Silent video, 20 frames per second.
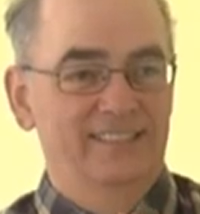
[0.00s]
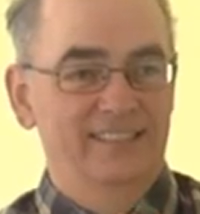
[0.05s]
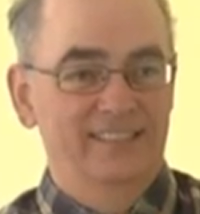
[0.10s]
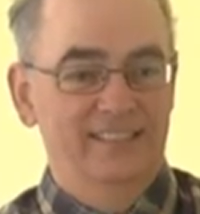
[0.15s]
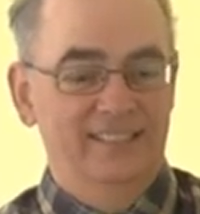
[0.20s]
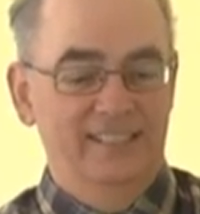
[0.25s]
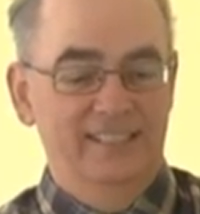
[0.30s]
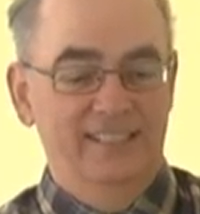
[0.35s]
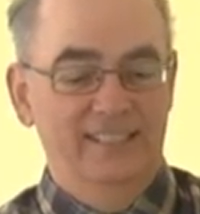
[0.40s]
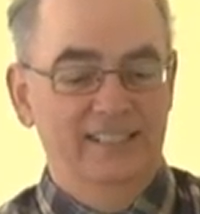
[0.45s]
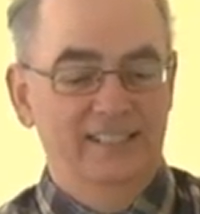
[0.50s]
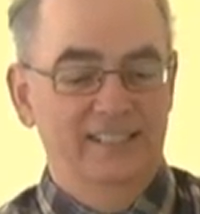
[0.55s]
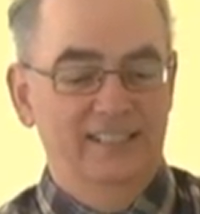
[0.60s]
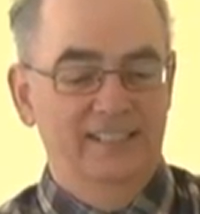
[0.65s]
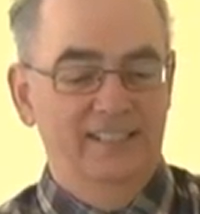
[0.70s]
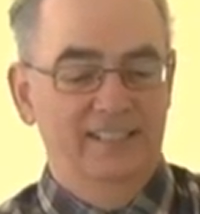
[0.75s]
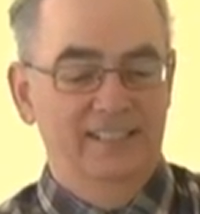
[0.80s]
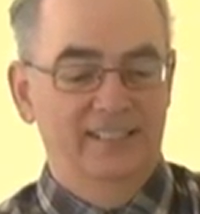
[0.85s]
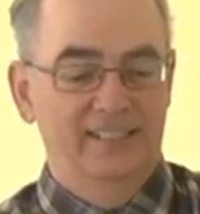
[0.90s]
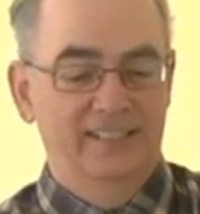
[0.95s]
Yeah?
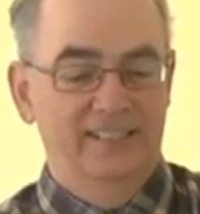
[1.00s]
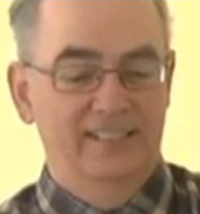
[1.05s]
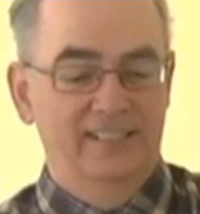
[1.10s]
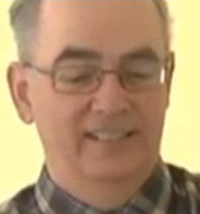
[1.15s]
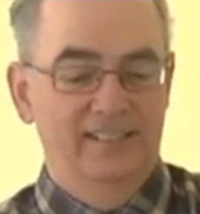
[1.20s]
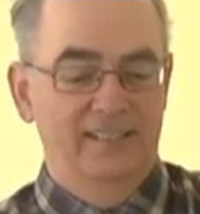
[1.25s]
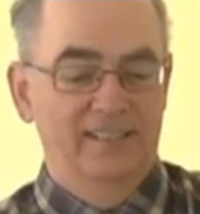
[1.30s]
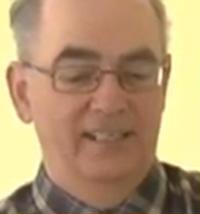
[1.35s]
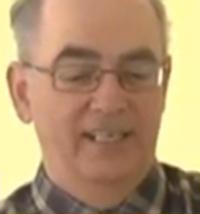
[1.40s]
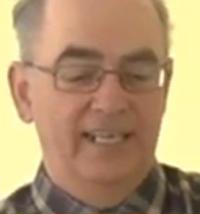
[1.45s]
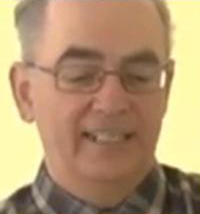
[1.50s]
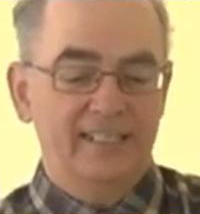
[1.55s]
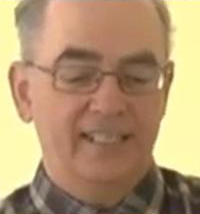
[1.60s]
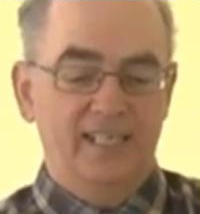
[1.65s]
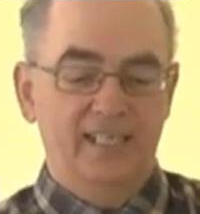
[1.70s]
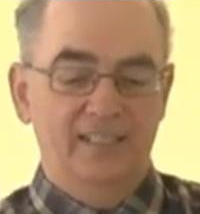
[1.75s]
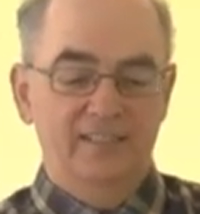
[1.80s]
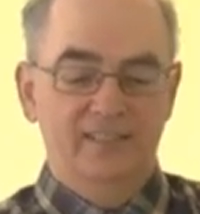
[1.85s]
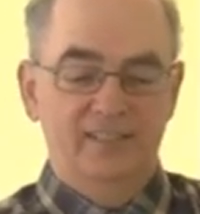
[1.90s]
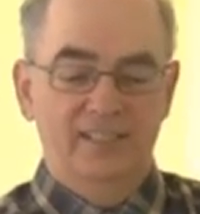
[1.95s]
It's
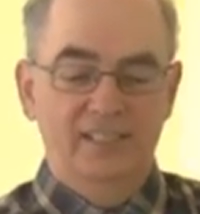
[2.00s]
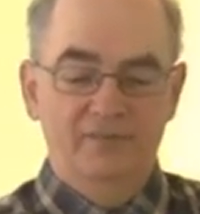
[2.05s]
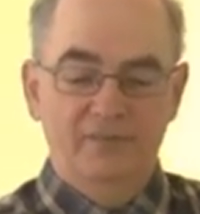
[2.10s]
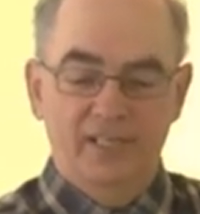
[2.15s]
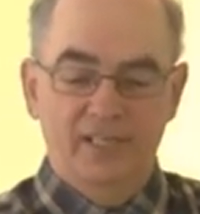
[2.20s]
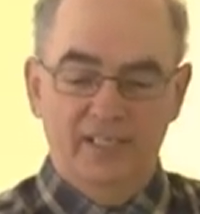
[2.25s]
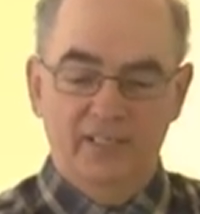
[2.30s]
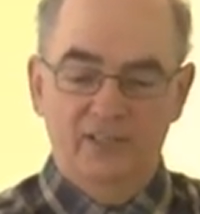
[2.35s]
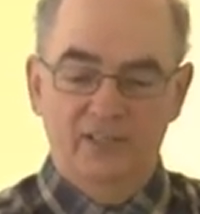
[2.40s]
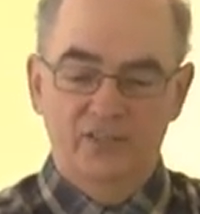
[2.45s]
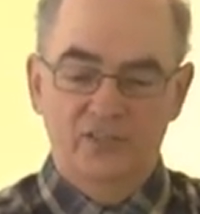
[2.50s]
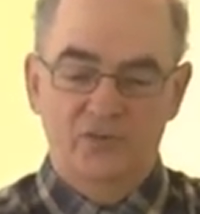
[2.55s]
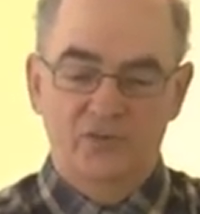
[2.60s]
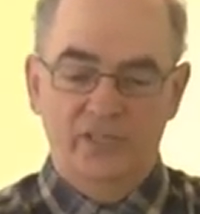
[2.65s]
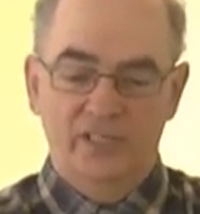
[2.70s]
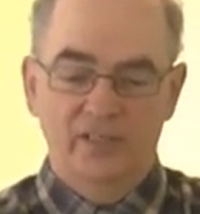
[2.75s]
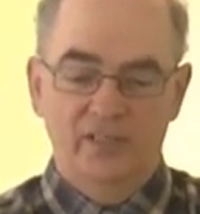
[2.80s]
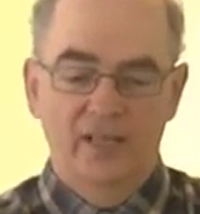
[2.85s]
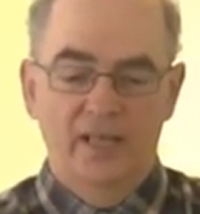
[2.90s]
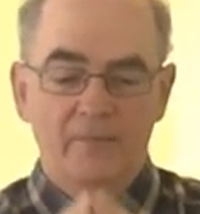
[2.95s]
hard to live like God's
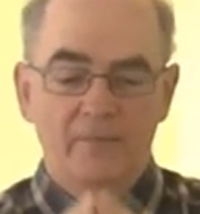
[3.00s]
real.